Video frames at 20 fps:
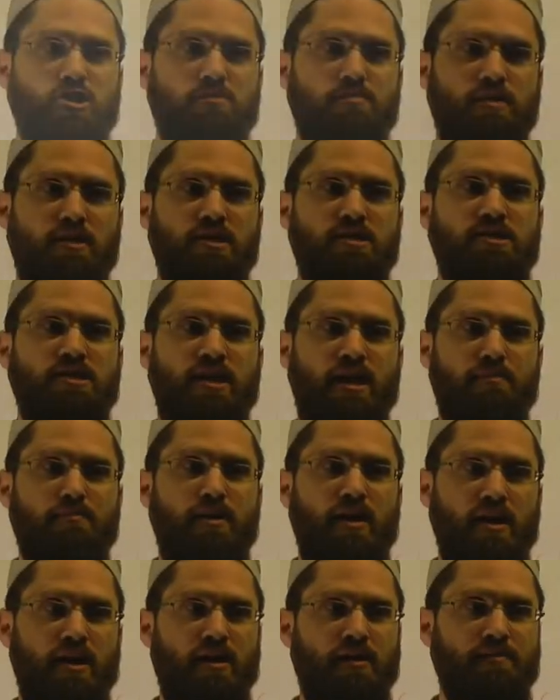opinion is
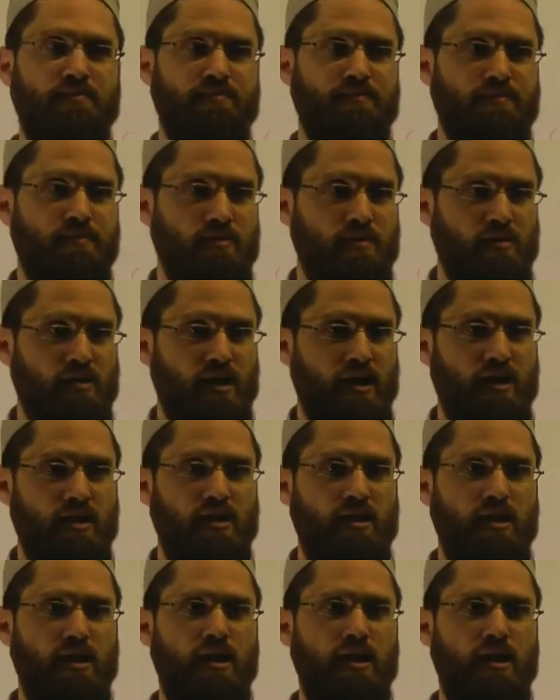Naba'a. Okay?